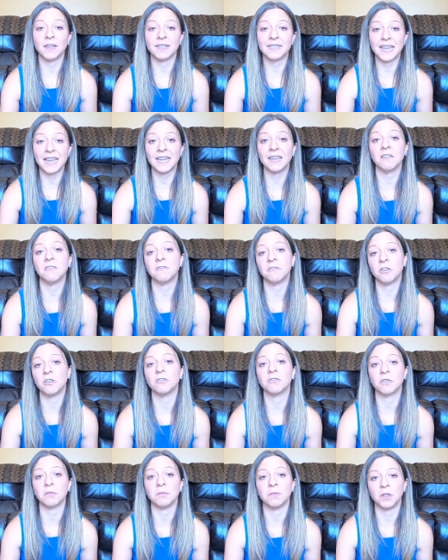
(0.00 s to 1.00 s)
taking
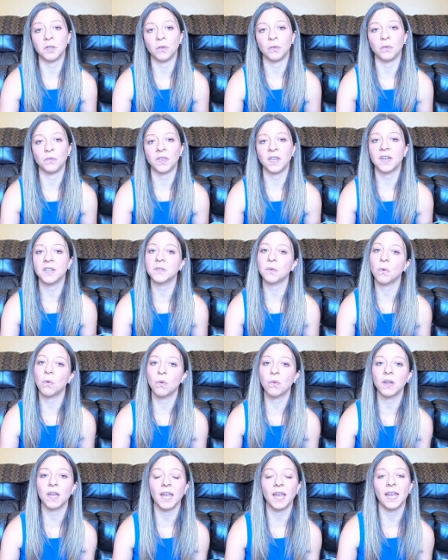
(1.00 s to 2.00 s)
food from you that it's
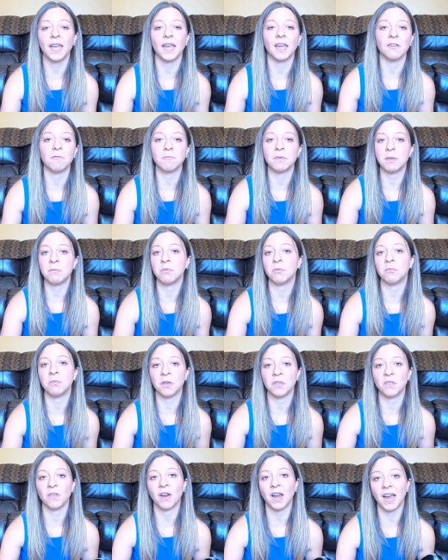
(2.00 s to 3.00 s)
okay if people
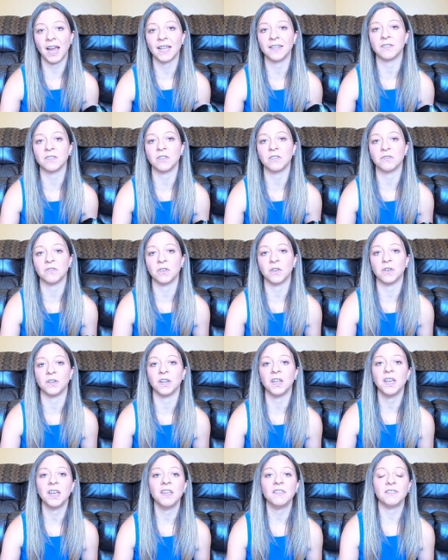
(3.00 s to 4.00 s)
put their hand in your food
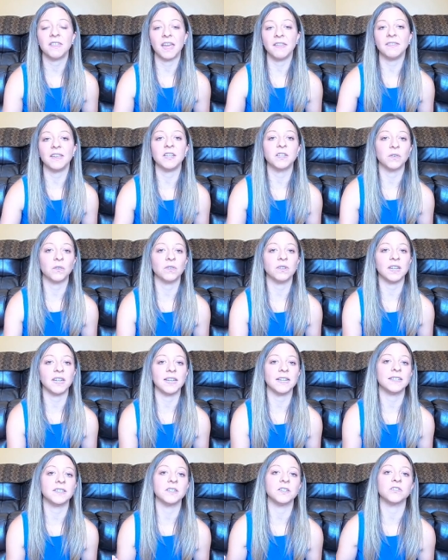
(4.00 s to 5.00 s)
then they don't
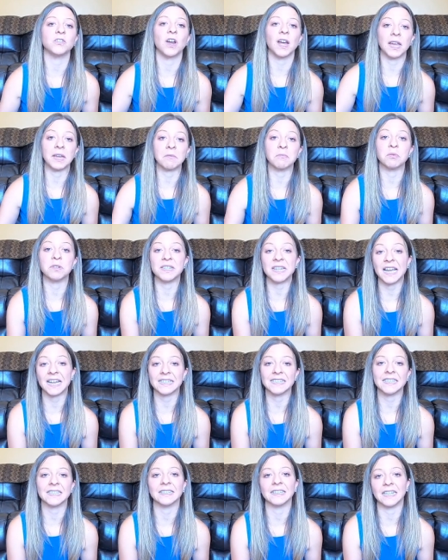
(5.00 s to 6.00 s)
need to try and
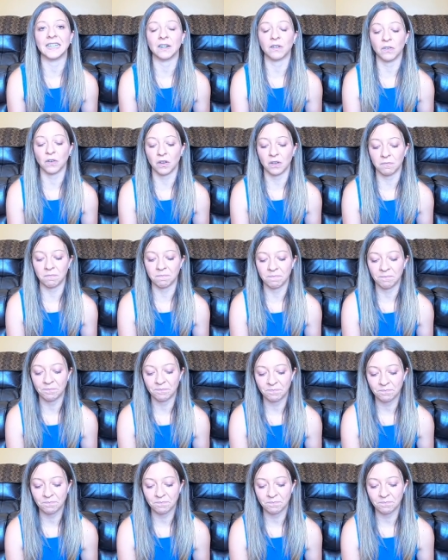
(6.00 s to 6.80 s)
protect it later on